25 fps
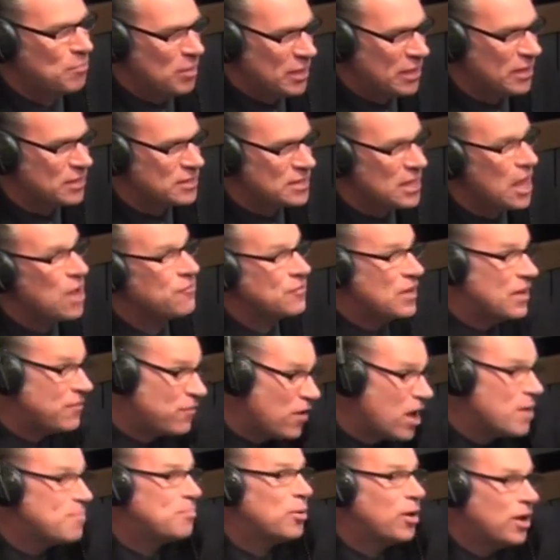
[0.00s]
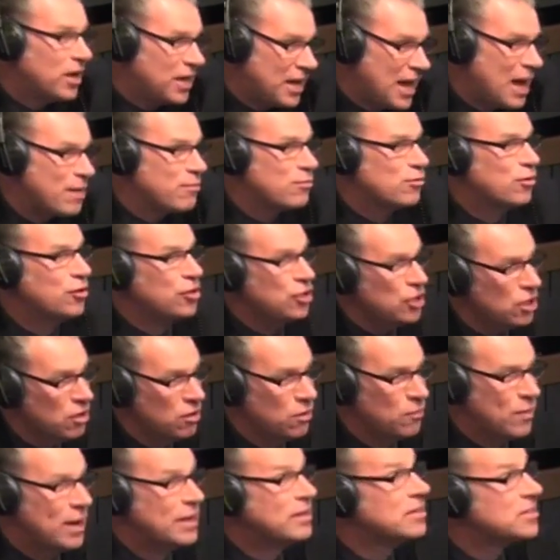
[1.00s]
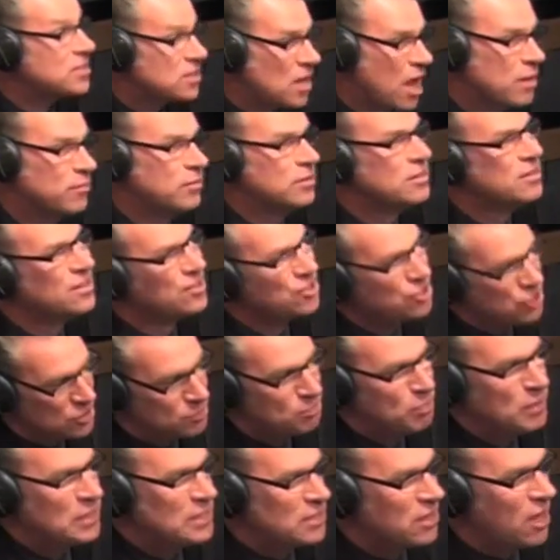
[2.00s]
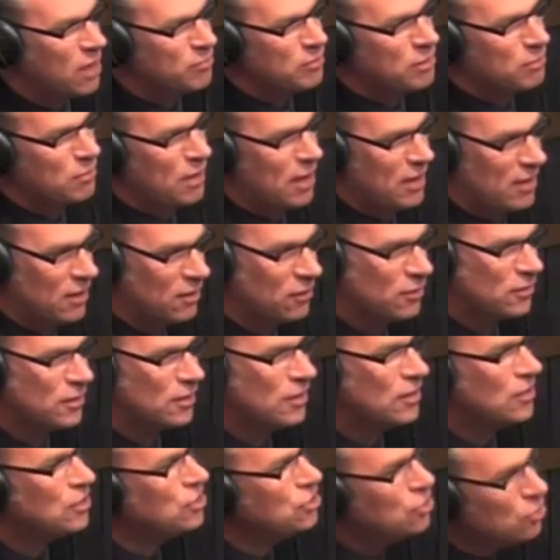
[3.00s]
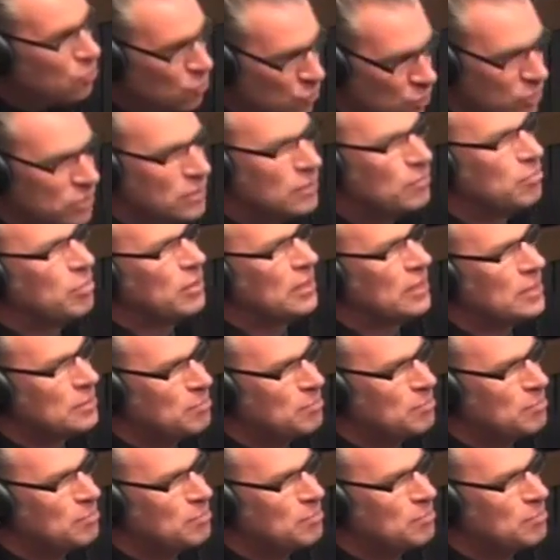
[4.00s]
Be yourself. If I put a camera on you and went, Simon, just be Simon Mayo, you wouldn't be